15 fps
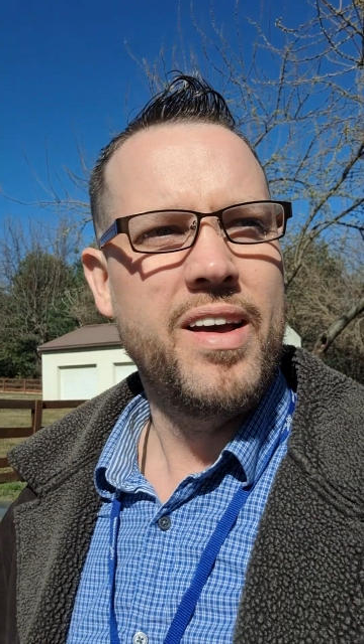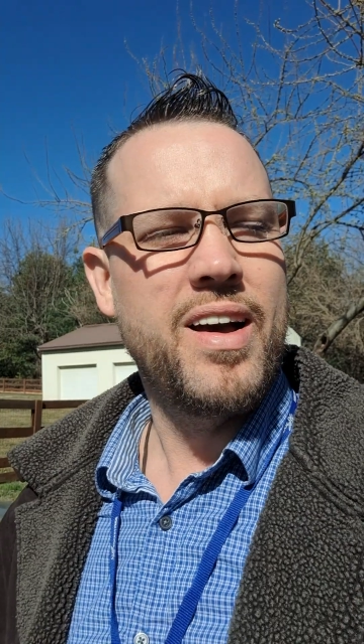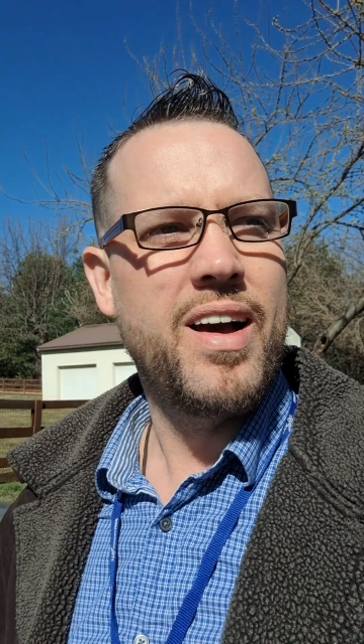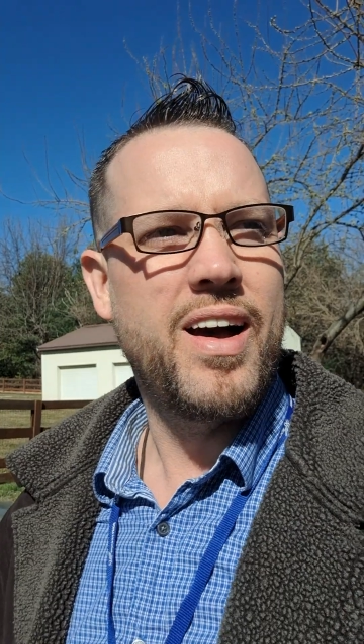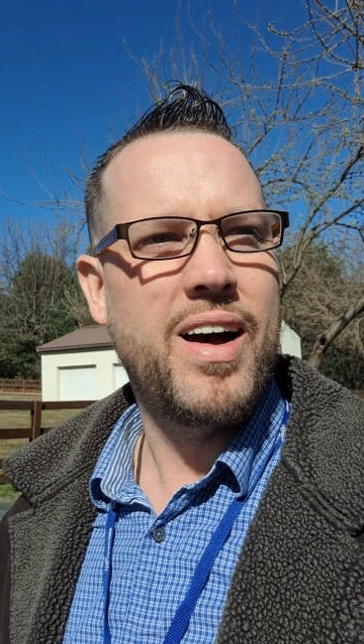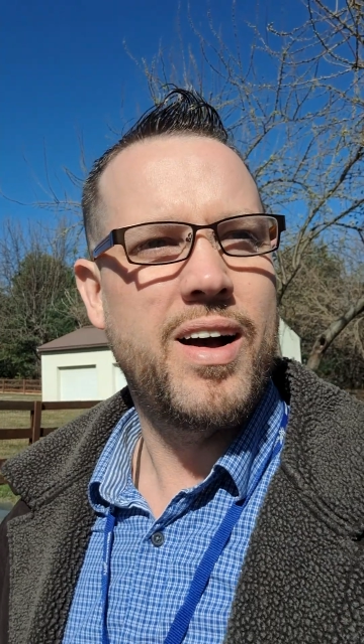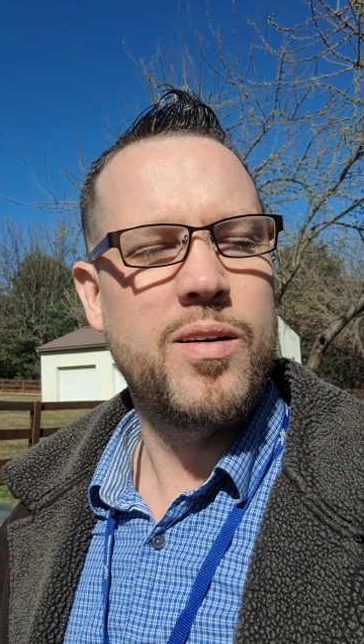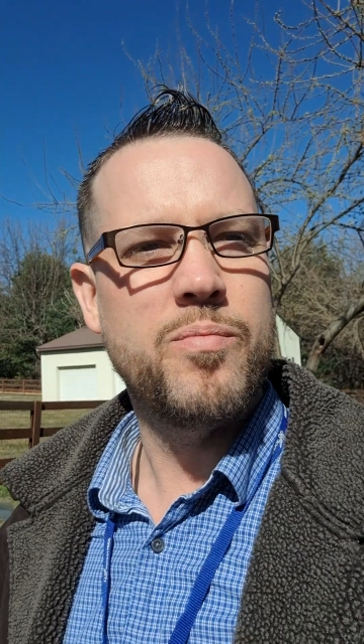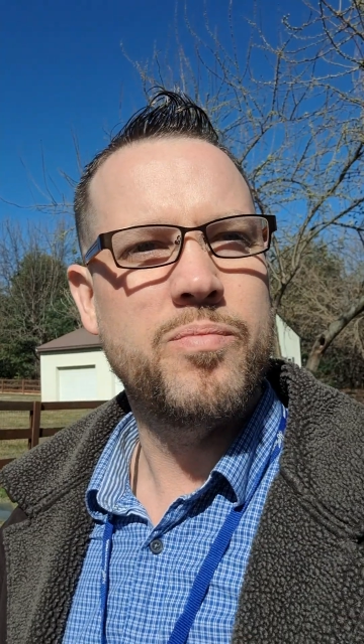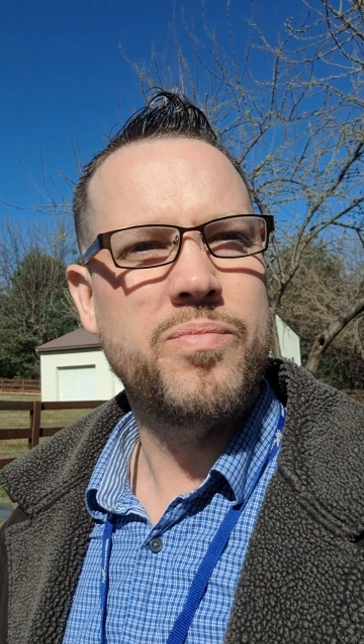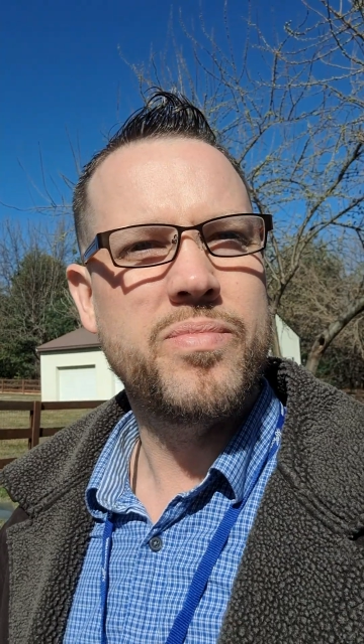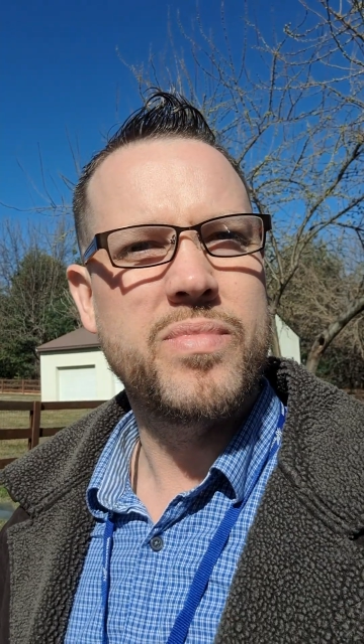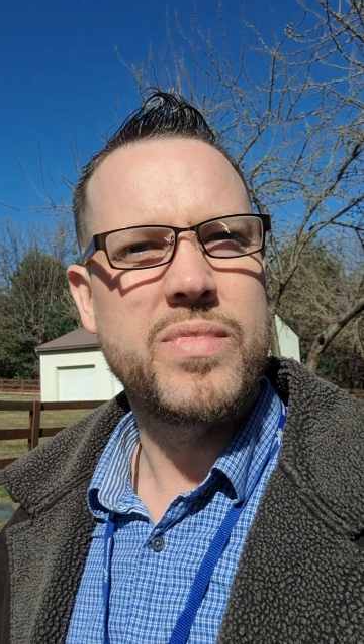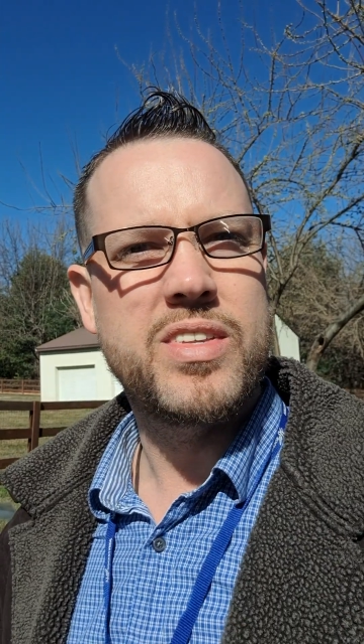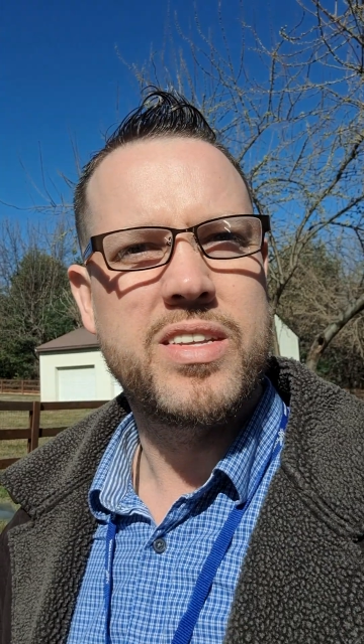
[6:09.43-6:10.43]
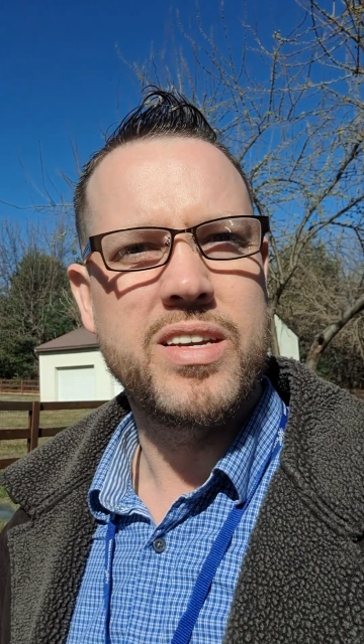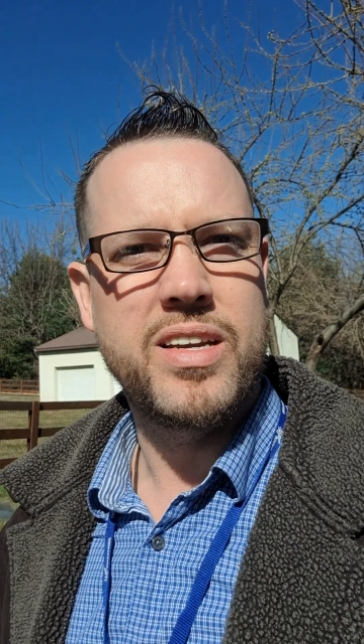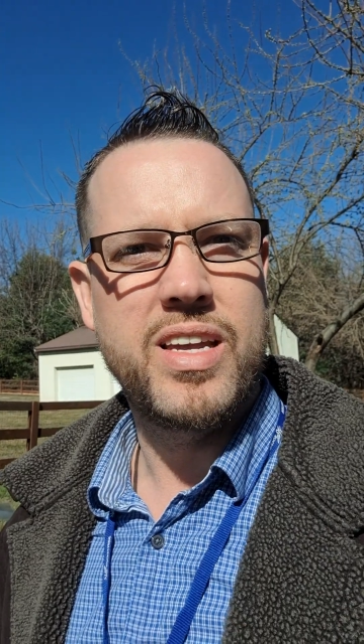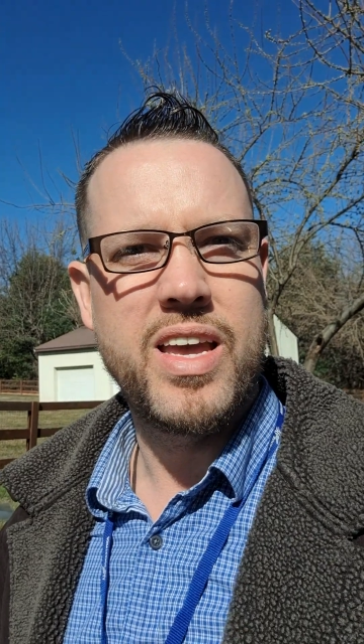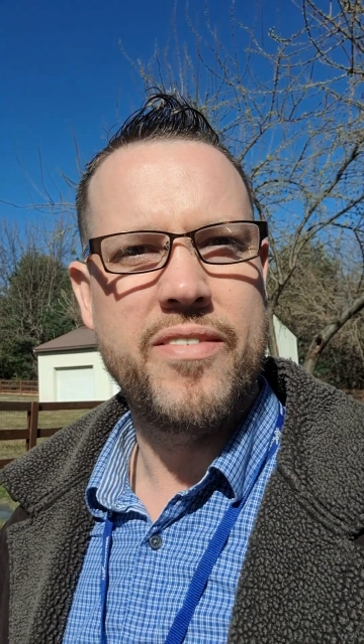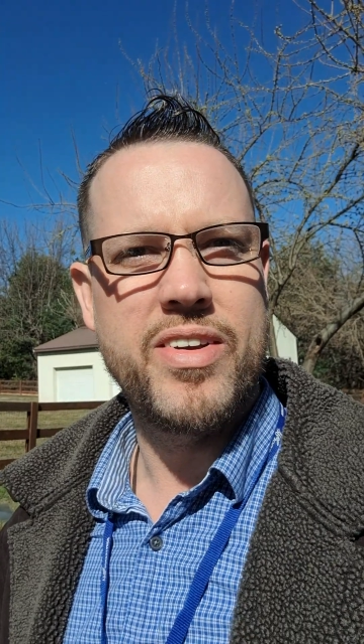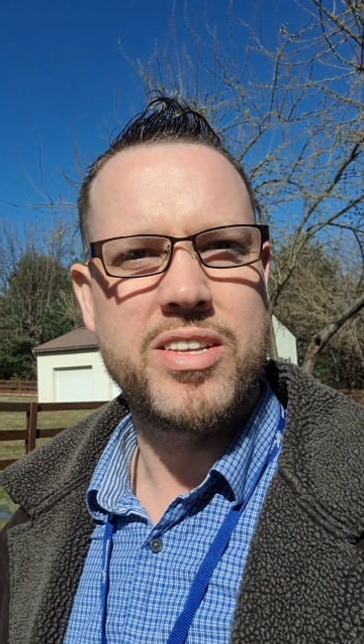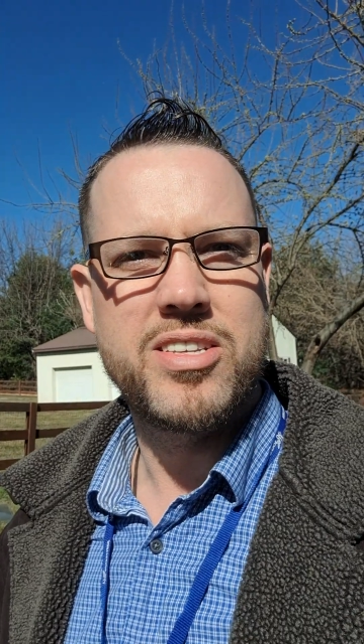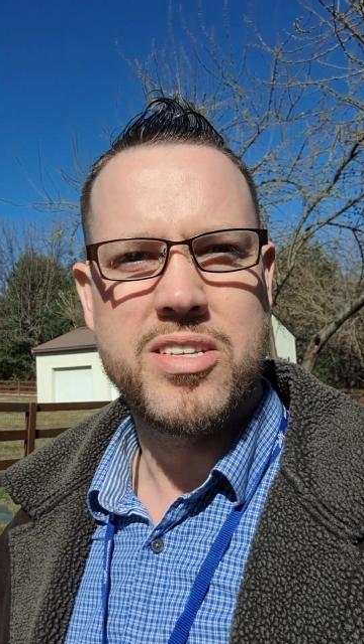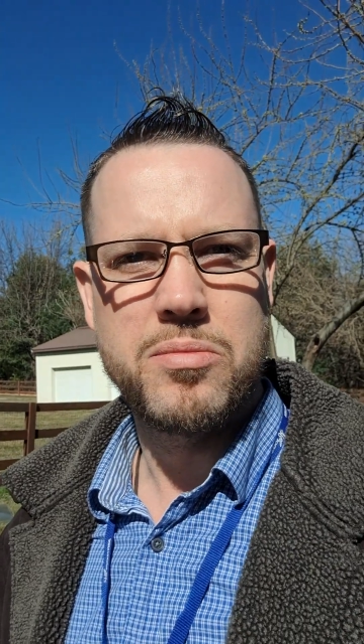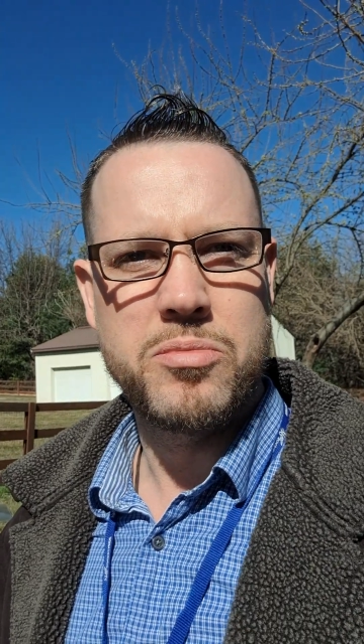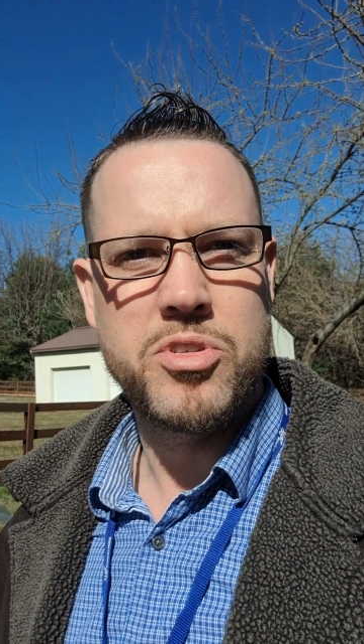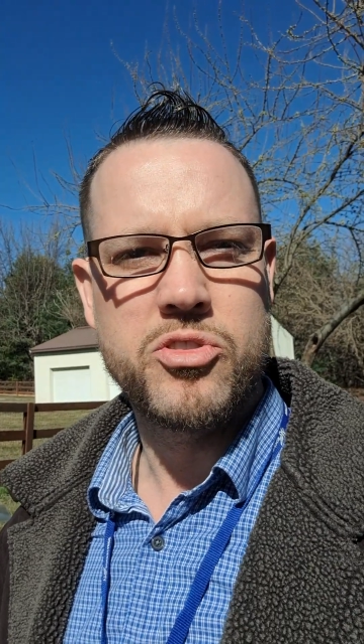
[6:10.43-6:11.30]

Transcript: to give it some